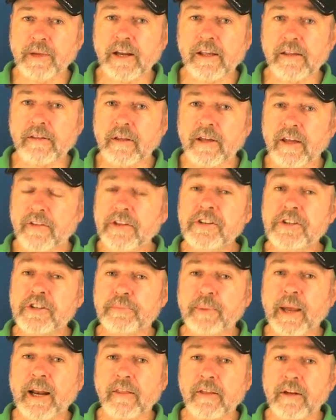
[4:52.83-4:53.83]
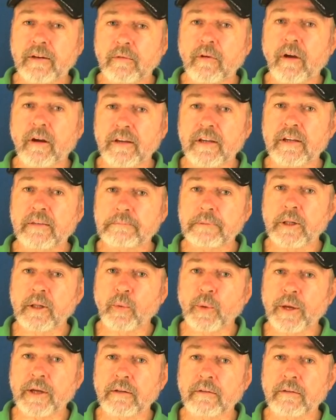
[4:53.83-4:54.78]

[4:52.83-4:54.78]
It's better. This is better than Rocky and